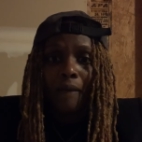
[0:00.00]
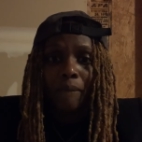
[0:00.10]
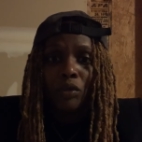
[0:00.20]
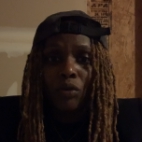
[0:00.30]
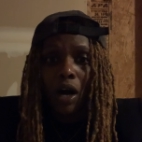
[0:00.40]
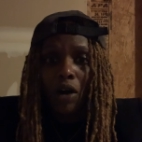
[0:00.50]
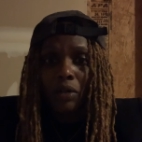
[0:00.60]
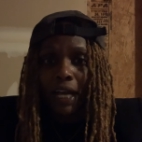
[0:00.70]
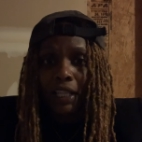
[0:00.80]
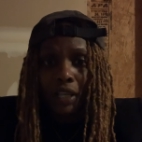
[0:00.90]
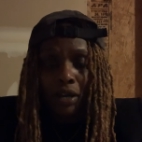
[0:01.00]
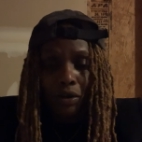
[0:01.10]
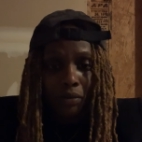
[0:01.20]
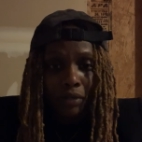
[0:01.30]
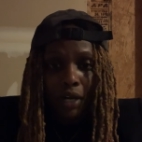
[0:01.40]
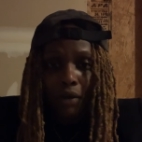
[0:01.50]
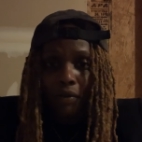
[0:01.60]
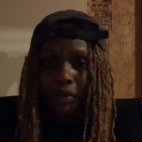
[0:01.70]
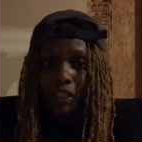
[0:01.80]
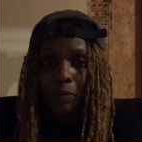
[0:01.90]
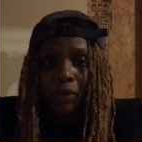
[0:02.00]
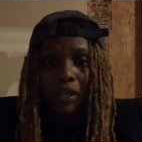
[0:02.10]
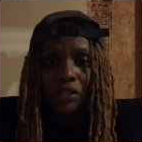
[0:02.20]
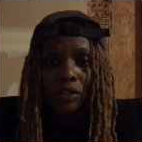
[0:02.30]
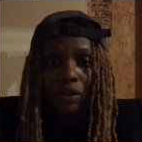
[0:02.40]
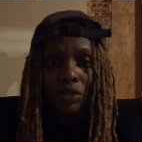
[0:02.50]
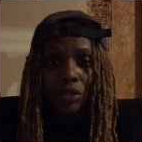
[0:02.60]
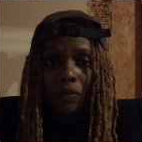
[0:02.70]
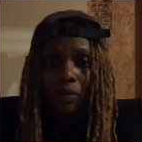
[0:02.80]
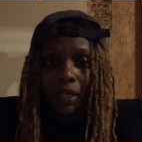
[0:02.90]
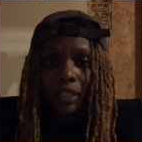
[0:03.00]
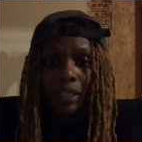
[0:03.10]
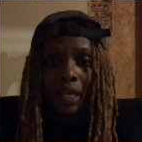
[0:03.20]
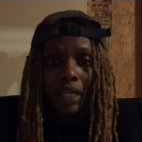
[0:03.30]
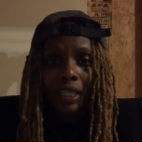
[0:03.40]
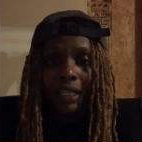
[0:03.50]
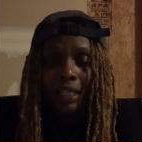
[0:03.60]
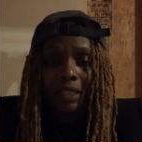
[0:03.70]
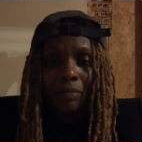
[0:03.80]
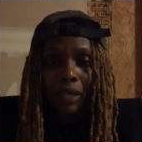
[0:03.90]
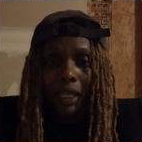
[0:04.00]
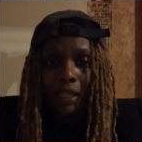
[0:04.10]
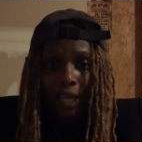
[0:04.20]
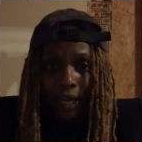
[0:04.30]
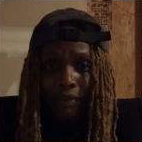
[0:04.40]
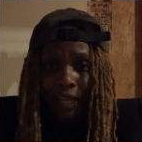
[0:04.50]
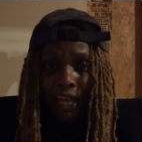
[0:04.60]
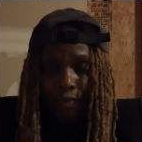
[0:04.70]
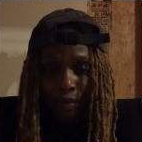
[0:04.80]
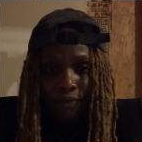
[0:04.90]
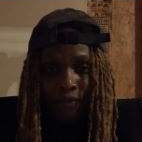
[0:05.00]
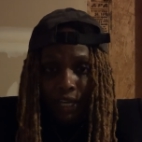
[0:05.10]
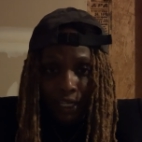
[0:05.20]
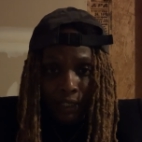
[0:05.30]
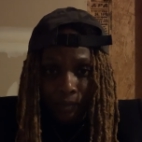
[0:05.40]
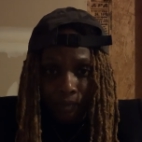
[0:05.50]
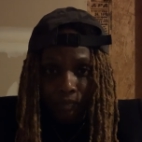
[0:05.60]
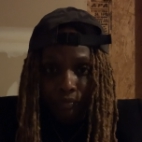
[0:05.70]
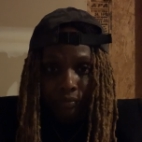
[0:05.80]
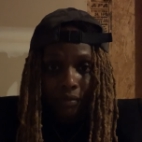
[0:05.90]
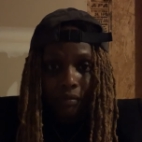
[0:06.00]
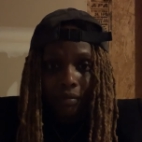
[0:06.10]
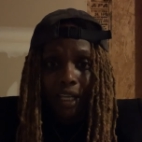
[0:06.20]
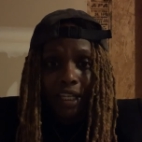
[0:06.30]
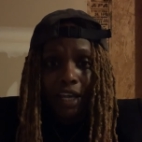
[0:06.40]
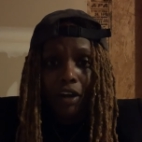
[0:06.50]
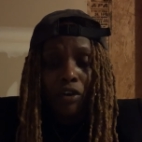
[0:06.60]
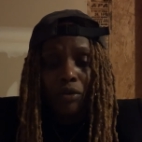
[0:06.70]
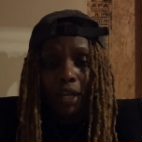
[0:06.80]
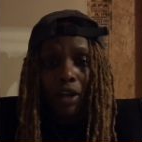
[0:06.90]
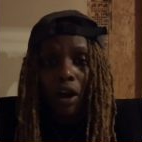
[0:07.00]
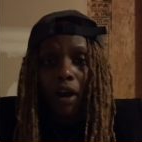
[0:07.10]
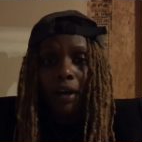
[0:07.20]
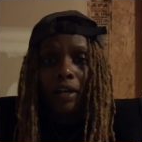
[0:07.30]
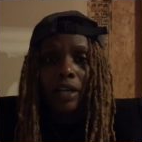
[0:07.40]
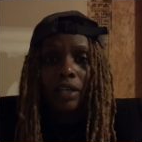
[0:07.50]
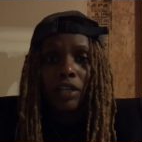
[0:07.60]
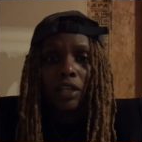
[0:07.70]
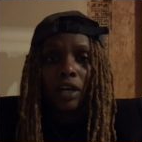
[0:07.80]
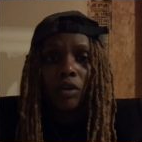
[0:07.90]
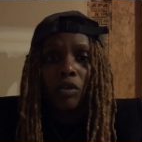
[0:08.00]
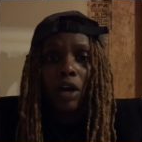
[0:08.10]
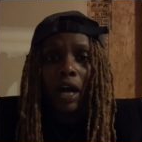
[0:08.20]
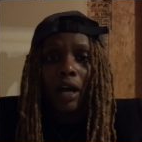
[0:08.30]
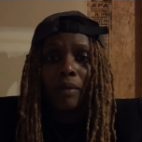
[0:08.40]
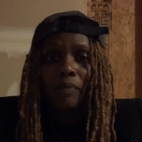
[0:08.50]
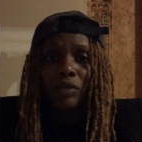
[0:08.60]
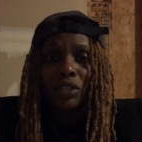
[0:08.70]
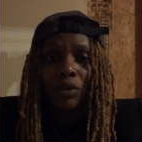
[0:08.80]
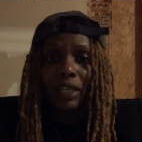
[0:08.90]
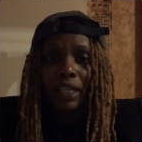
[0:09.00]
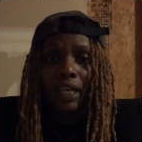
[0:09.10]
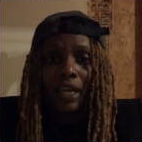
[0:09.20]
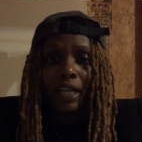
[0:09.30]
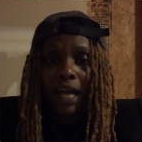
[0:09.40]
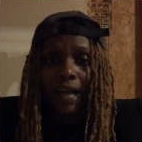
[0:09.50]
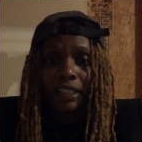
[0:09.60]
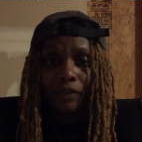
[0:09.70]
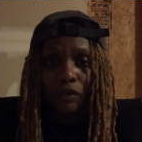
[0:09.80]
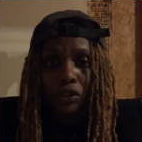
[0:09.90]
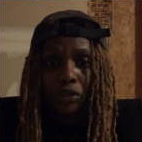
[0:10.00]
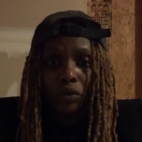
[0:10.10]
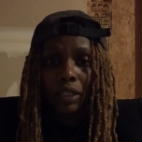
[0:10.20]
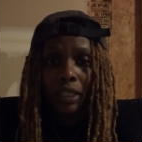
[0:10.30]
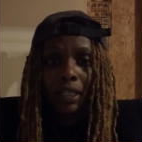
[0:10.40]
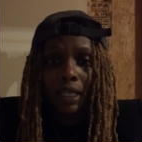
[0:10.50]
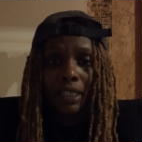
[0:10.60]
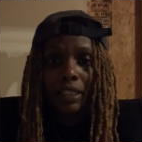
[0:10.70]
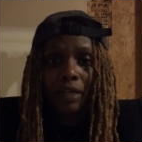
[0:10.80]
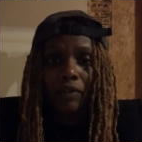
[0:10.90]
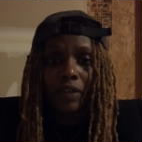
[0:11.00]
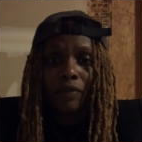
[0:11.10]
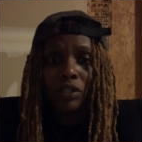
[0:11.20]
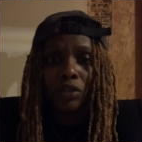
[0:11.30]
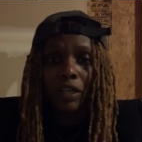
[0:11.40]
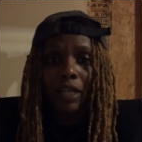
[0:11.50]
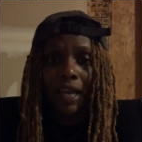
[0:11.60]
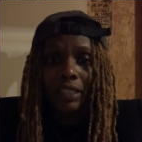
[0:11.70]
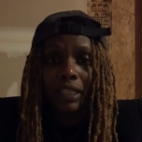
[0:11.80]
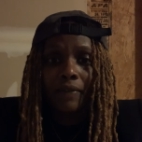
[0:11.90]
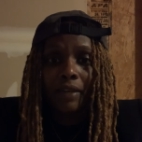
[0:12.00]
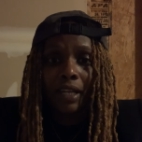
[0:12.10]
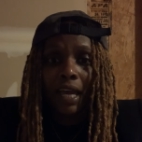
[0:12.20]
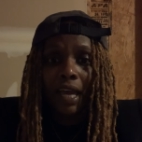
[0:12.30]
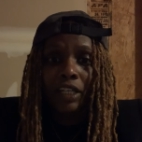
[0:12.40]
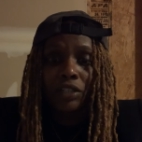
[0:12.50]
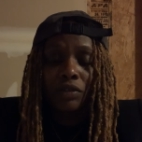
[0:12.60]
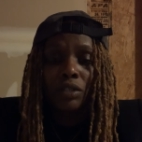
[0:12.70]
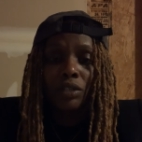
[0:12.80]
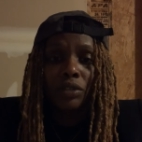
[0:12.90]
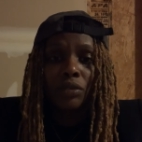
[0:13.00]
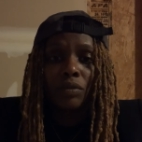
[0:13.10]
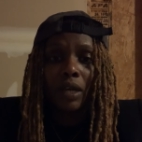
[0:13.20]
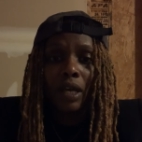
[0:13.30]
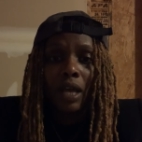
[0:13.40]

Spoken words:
you all I know. No, just because you know someone, that doesn't mean that they have been vetted and they are who they are. So again, guys, if you truly did that self-inventory activity that I asked you to do,